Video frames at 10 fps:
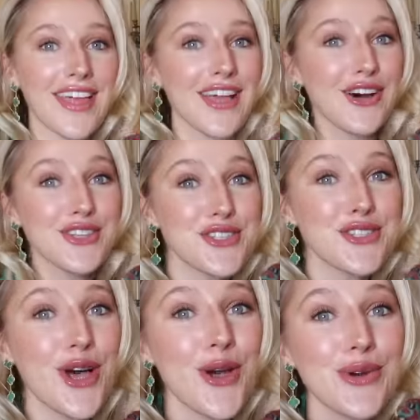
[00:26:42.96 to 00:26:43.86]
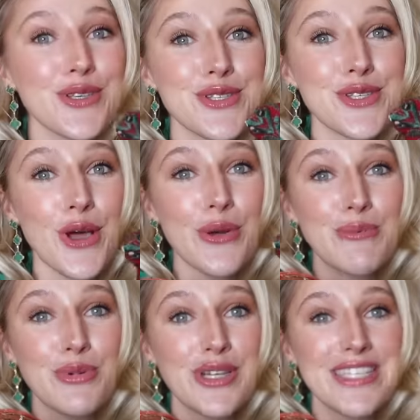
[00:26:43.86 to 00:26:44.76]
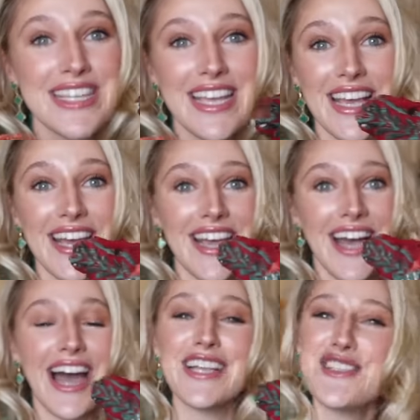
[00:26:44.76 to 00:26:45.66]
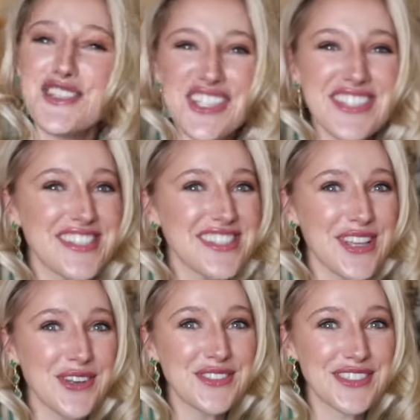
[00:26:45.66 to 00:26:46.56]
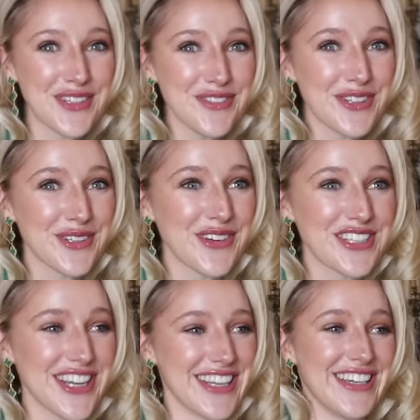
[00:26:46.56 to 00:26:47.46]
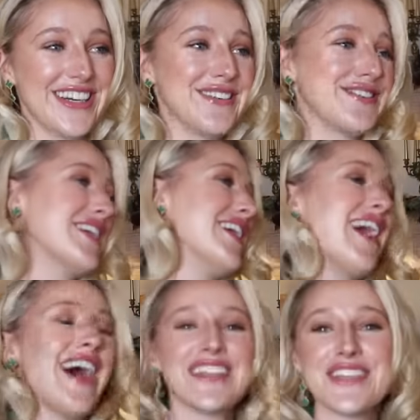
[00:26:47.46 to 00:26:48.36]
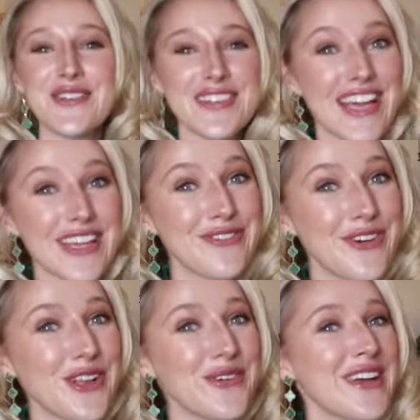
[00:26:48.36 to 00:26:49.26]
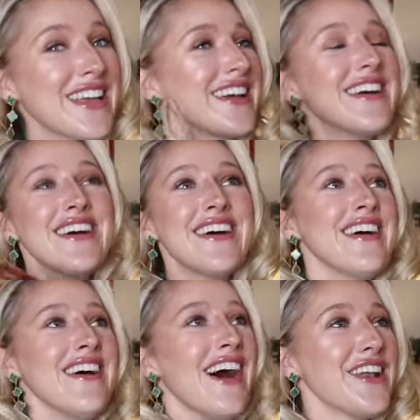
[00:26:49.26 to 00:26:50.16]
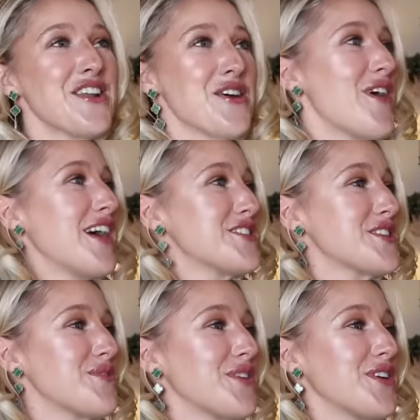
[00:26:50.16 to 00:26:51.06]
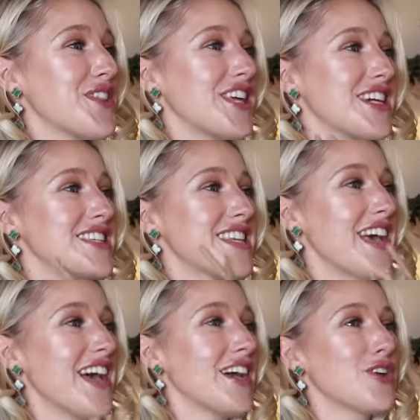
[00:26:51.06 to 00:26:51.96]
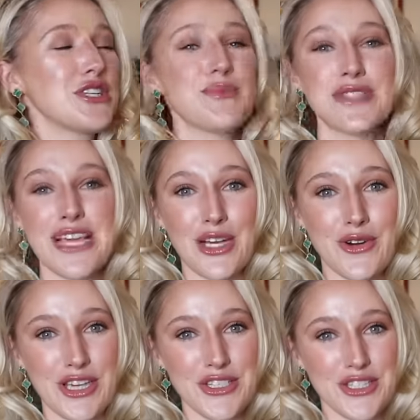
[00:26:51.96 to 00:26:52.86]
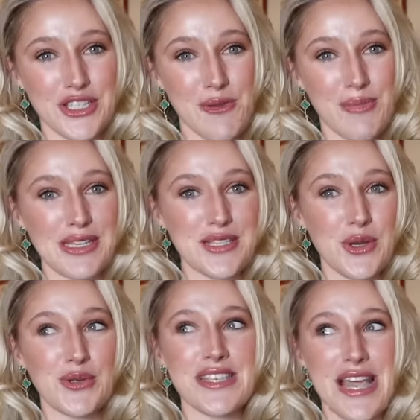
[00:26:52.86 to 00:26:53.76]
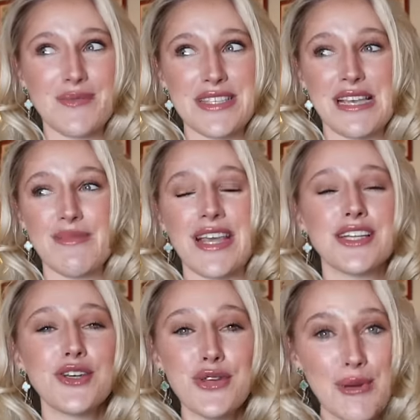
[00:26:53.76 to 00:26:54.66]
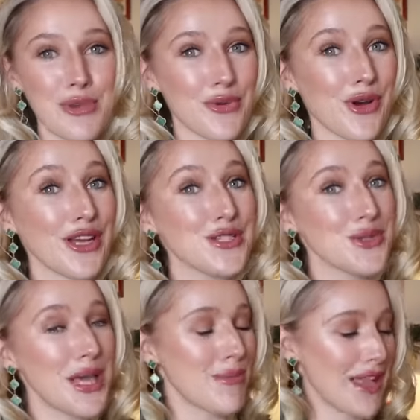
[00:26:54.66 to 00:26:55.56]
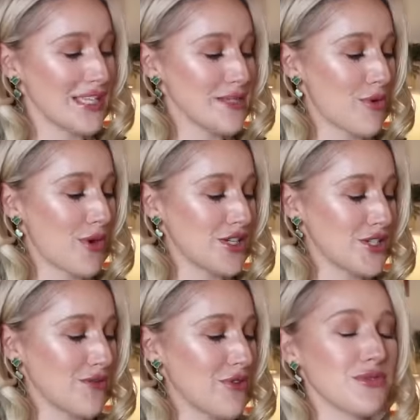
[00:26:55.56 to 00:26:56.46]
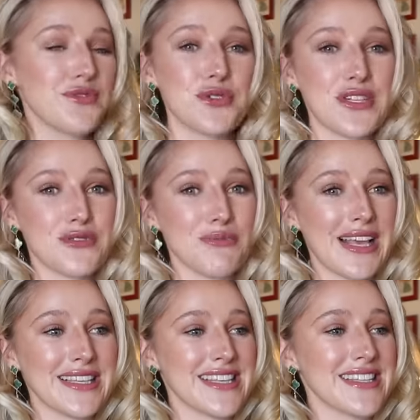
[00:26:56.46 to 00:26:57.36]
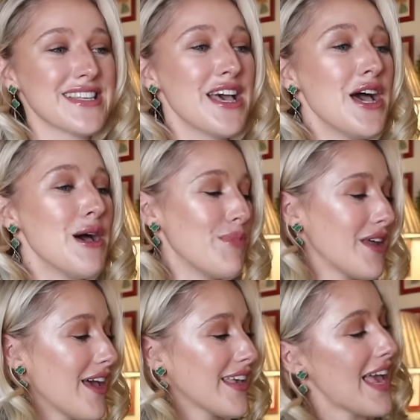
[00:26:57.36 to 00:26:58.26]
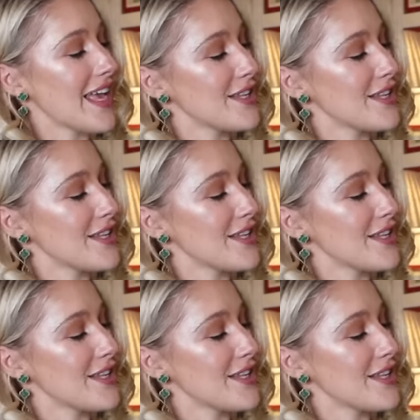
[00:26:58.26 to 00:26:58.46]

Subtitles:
they are so, so pretty and just so different, which I love. I don't like following, I don't know, I just feel that Christmas decorations can be so same-samey. And don't get me wrong, I do get my inspiration from a few different places, but I get